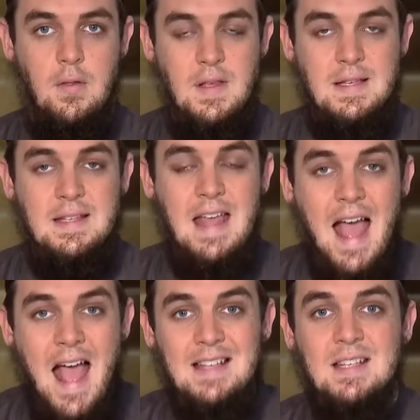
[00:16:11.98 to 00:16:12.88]
This is
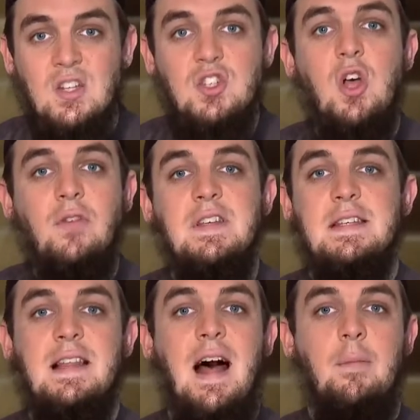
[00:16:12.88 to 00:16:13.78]
the essence of
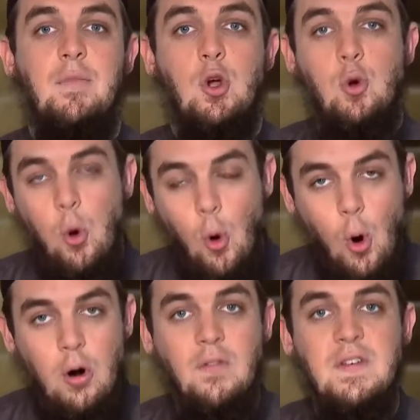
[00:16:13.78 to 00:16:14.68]
Islam, the
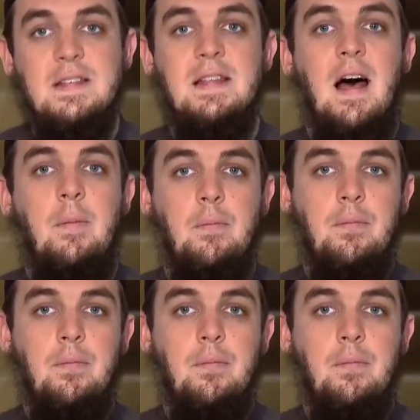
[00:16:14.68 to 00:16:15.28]
core of Islam.